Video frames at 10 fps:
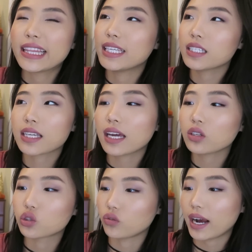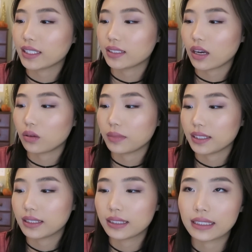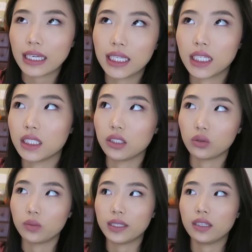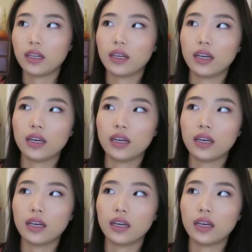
this kind of dries out my skin a little bit.